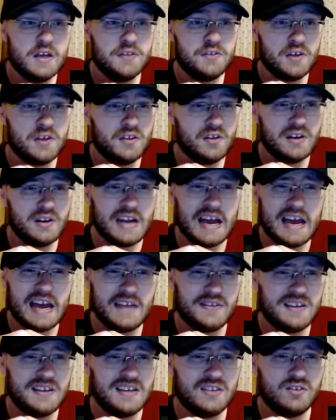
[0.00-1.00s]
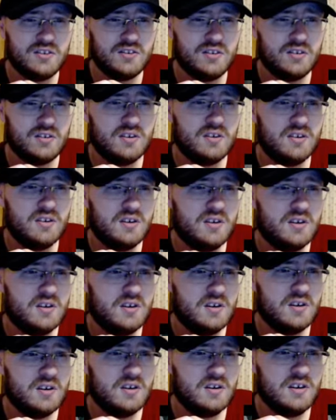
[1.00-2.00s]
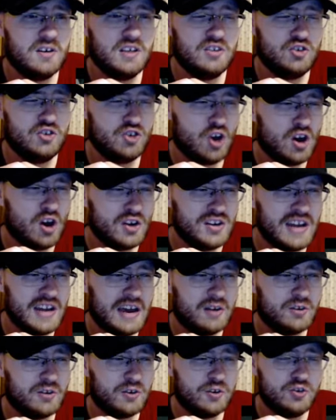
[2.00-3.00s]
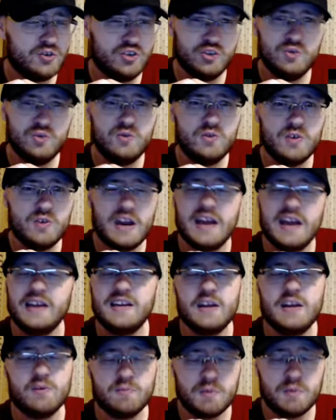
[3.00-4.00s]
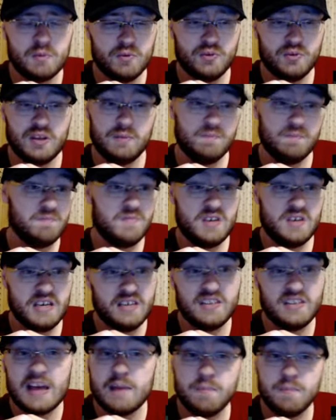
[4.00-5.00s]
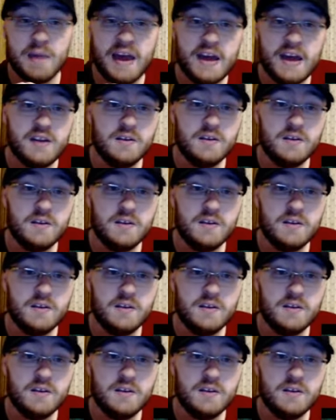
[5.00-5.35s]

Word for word: The other guy, I think is is John Gallagher Jr. I can't remember his name. He's not bad.